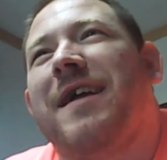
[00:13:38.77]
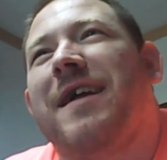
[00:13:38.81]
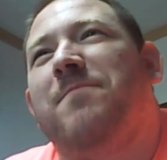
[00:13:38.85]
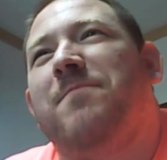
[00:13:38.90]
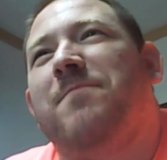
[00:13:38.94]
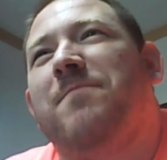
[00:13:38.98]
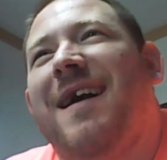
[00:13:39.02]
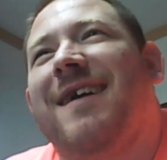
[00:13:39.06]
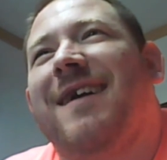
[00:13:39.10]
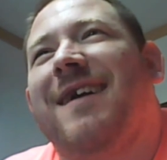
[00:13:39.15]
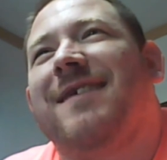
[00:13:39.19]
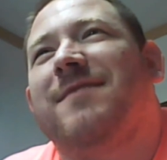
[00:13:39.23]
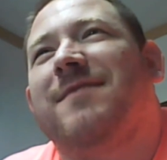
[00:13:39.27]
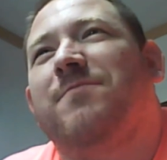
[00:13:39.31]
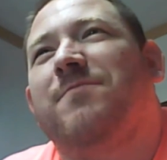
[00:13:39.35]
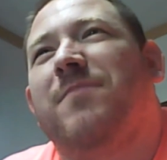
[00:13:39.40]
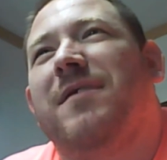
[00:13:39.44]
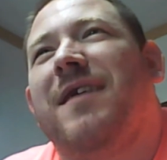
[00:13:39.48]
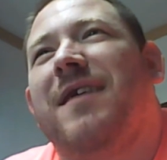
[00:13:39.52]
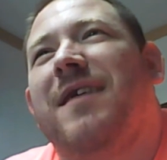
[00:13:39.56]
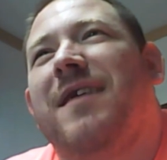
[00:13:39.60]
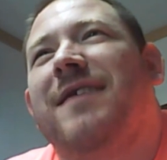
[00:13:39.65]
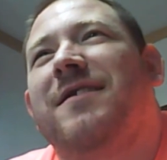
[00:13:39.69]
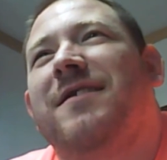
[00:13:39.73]
of pies,
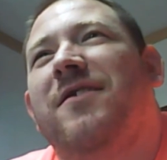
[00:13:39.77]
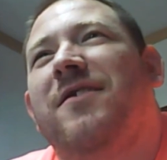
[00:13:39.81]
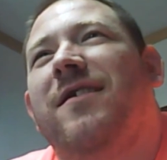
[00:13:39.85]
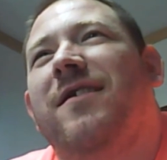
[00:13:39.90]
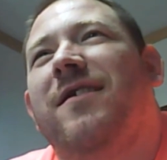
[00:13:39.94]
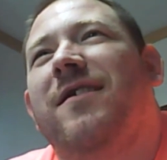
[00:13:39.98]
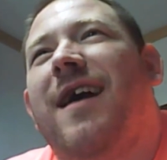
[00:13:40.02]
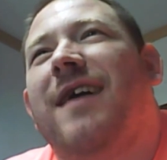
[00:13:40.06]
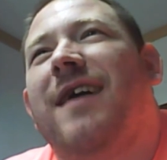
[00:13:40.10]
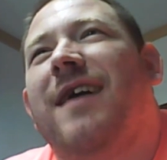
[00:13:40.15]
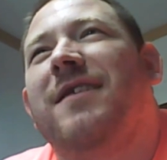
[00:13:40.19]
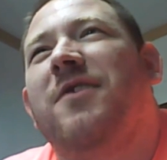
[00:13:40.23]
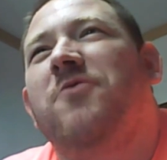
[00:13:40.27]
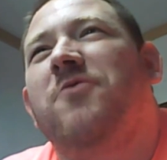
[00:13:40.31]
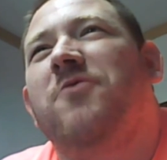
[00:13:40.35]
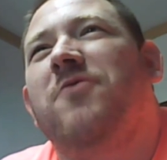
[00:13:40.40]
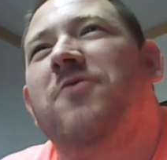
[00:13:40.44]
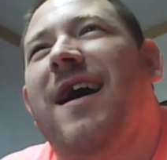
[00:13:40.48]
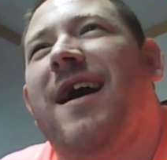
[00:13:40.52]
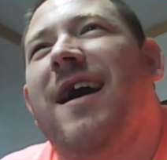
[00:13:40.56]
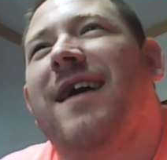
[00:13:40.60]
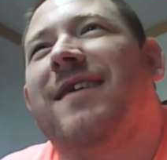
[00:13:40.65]
but I do